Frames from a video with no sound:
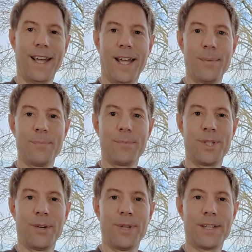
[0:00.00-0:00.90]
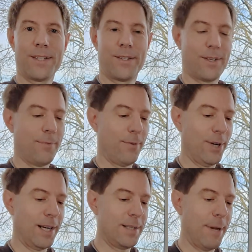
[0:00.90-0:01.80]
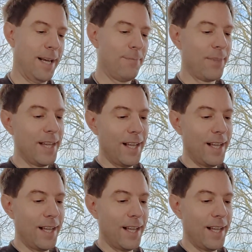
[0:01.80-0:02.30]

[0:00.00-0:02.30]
You know, that's because I'm a very lazy man.